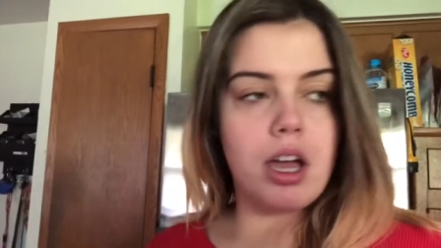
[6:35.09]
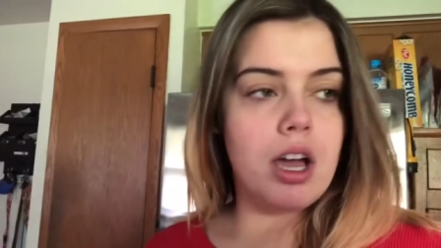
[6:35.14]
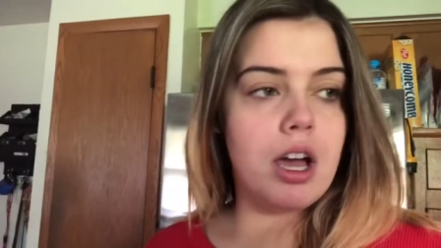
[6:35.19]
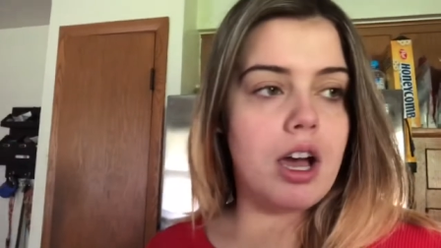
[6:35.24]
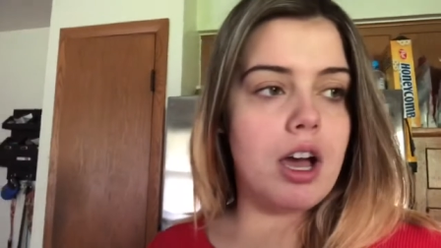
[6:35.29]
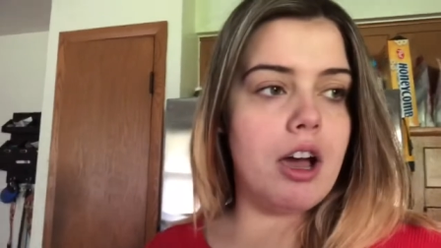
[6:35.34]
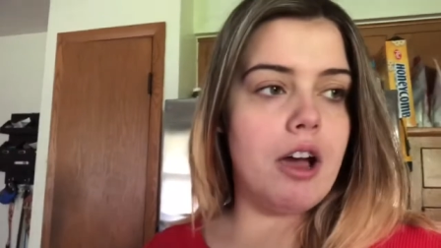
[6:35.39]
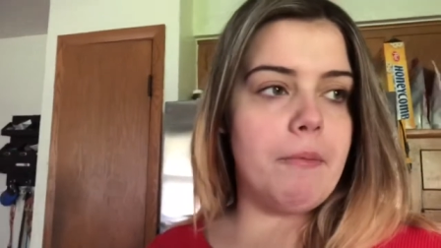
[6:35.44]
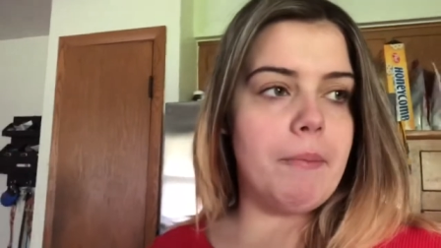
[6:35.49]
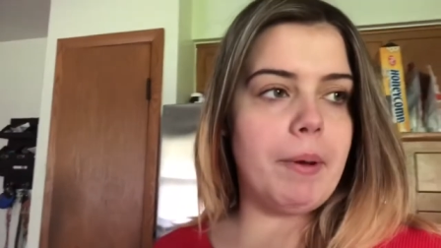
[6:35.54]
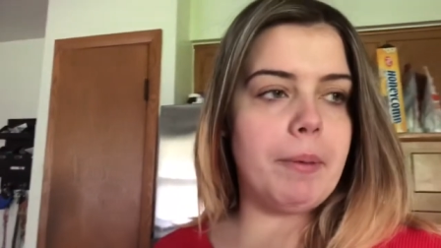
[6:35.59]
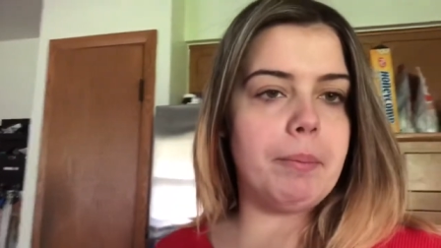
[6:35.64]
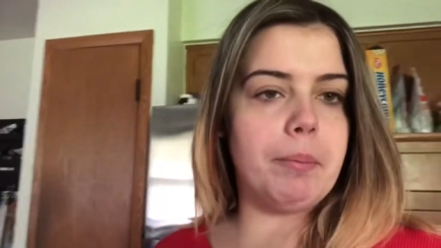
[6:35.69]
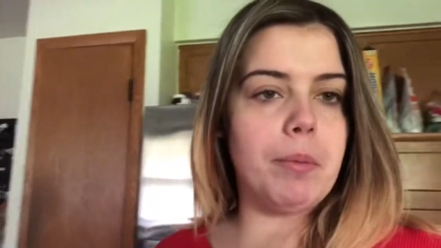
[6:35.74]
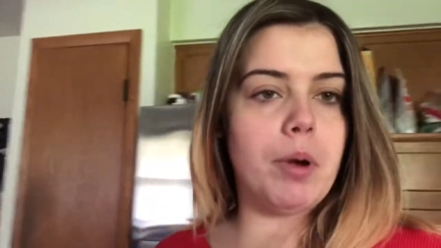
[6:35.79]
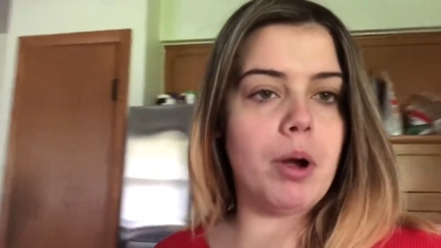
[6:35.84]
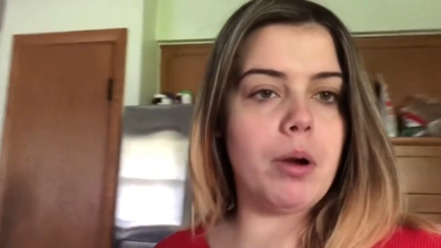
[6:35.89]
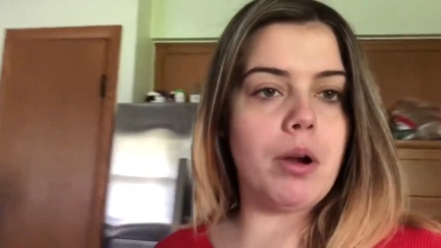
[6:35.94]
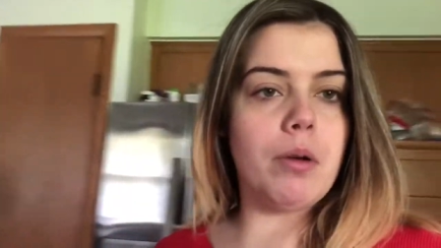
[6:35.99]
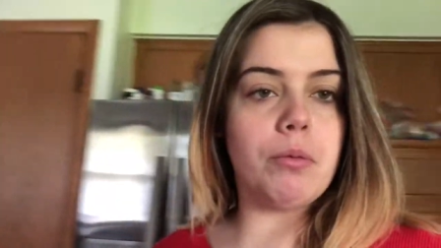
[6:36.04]
Um, I
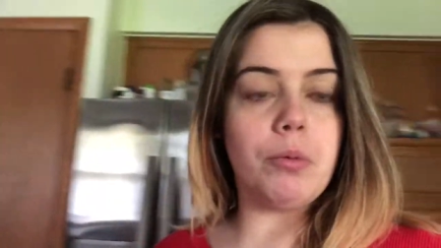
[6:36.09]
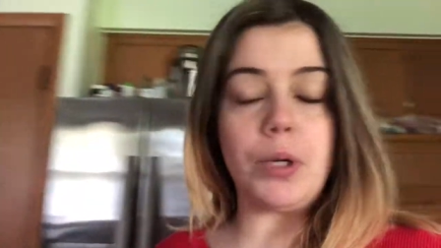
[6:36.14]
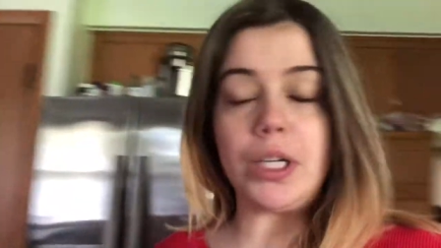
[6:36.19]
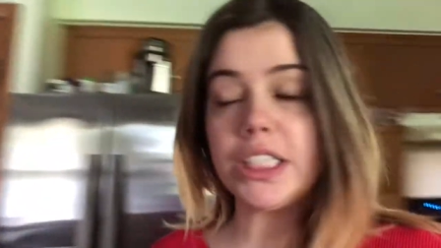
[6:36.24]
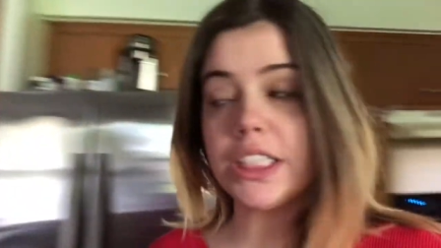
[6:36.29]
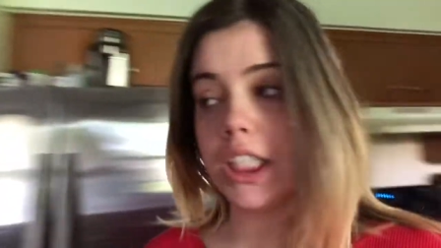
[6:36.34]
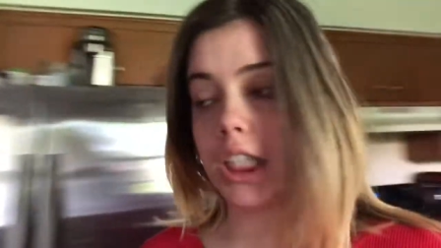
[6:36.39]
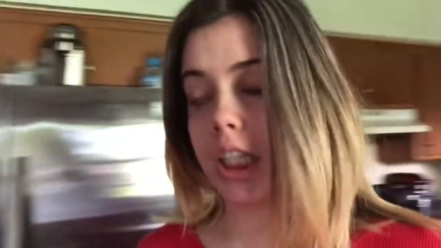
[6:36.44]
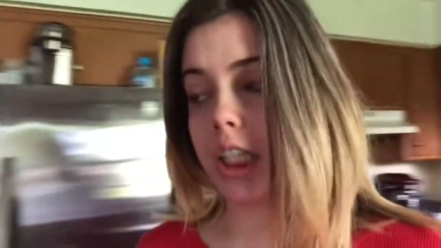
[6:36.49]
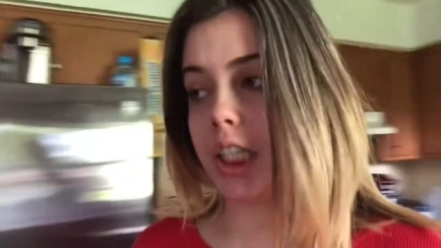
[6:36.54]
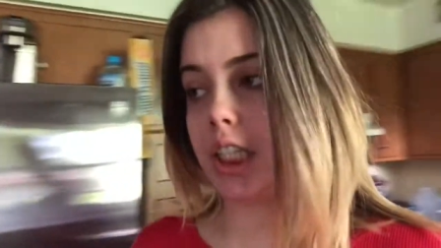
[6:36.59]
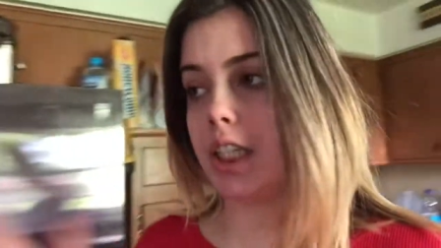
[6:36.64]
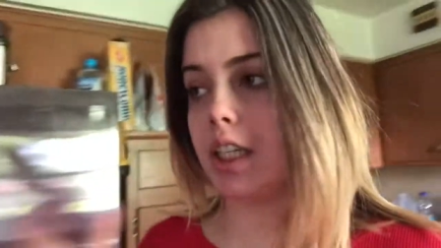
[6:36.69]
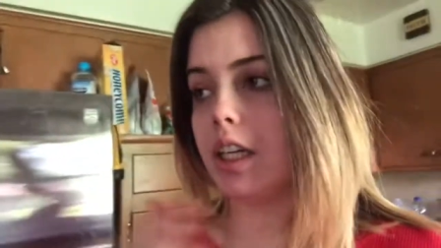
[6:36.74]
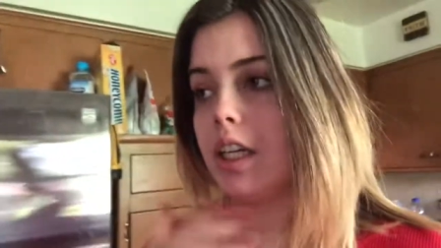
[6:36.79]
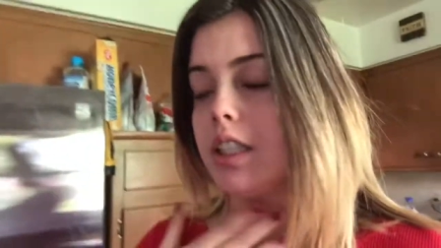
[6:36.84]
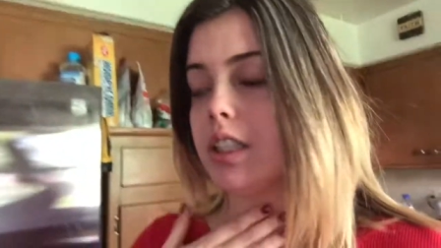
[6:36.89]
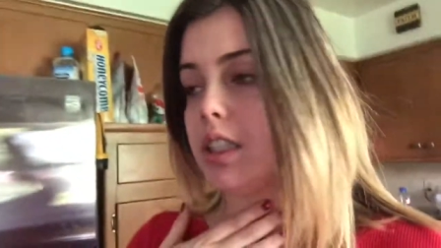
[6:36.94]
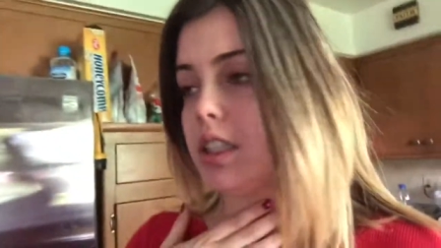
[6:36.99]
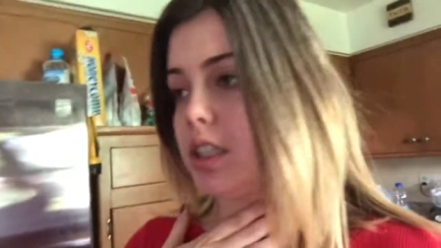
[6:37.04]

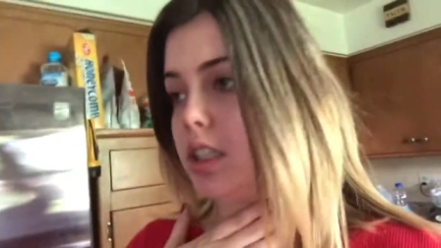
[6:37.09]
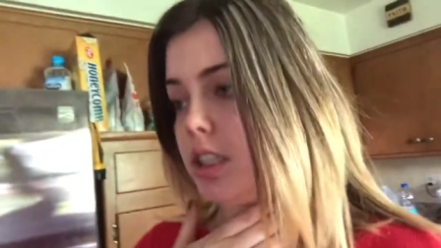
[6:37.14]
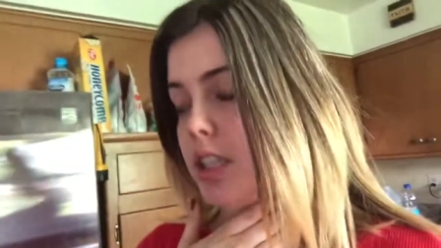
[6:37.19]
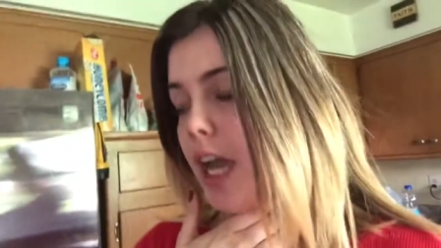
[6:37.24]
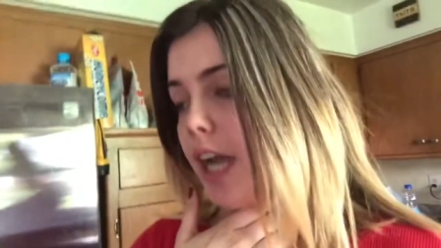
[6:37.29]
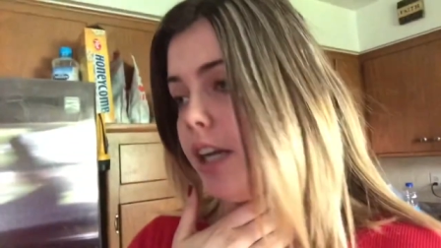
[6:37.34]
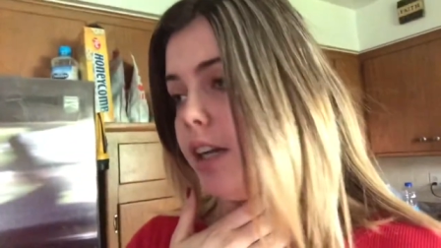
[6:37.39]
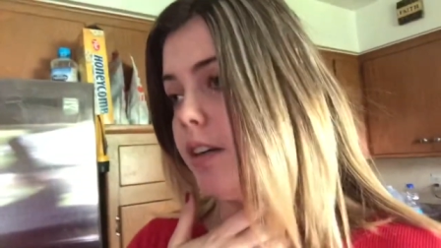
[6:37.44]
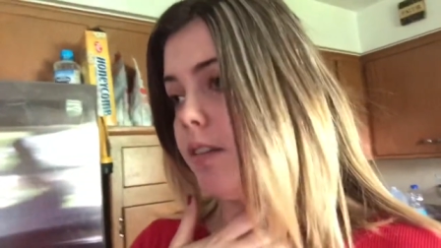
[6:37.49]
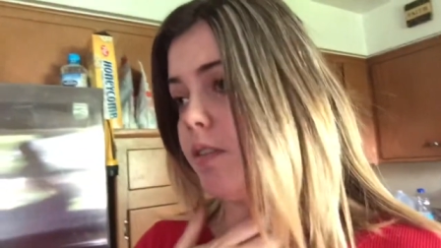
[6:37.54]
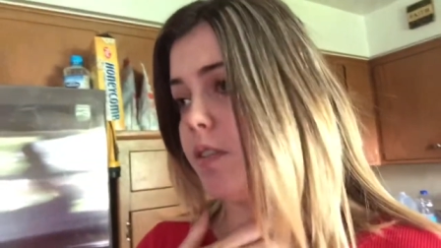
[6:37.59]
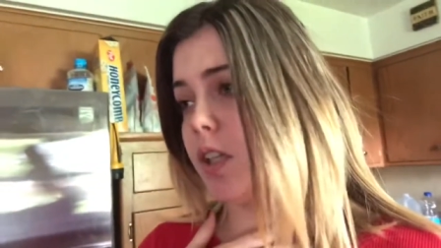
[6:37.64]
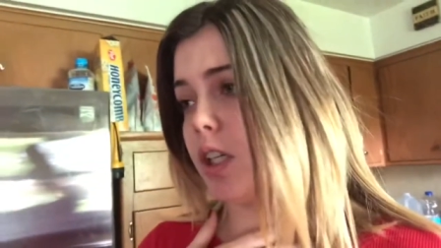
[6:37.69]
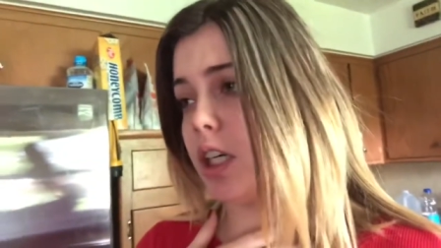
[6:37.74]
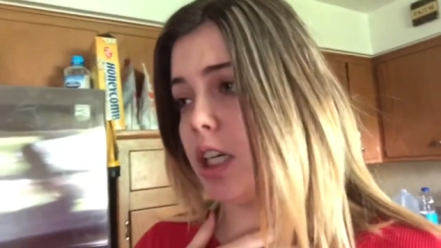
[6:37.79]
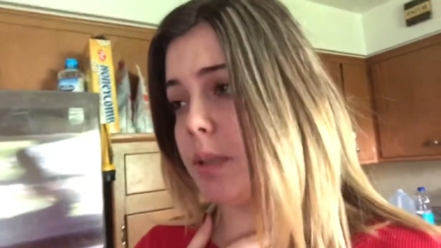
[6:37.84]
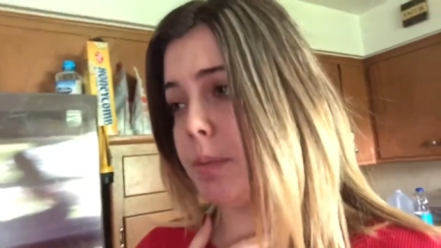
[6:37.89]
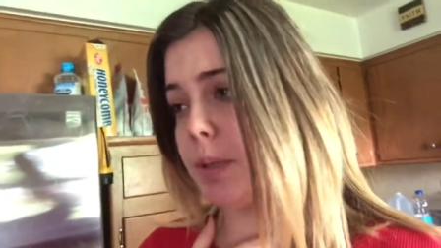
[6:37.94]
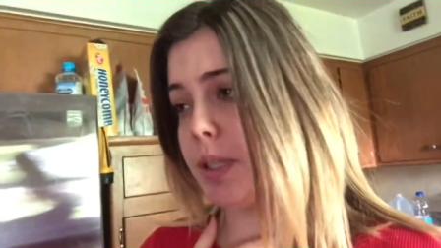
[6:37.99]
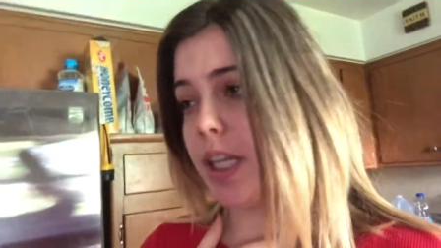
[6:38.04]
recently signed up for
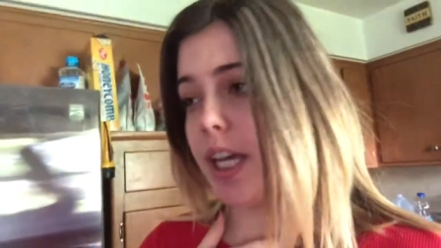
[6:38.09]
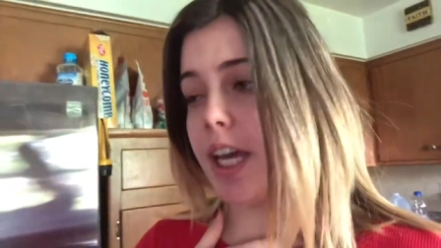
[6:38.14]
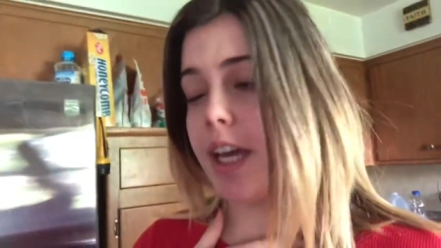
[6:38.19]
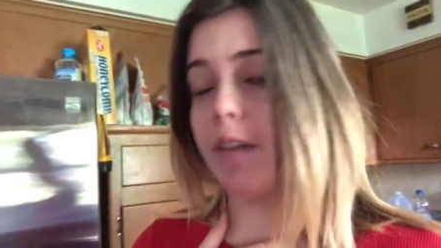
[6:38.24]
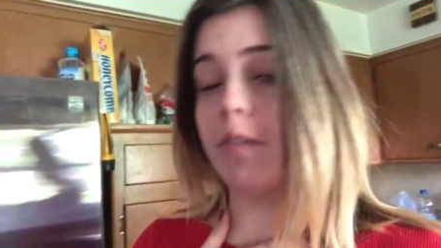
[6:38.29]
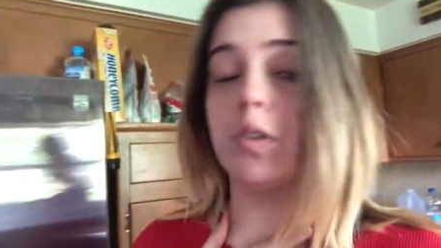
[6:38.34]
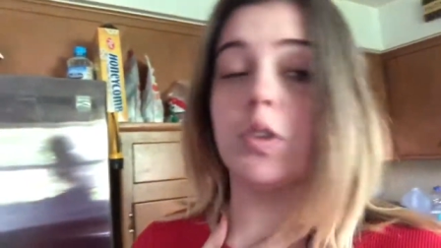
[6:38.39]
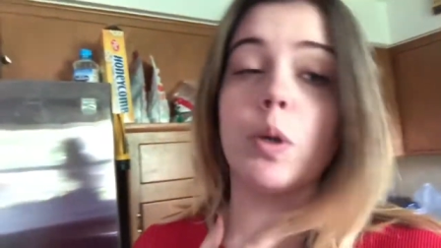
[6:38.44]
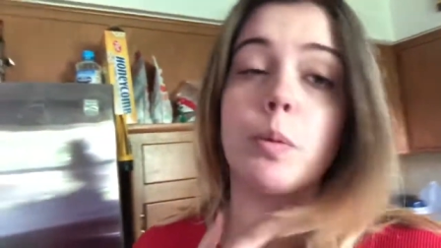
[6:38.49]
Herbalife,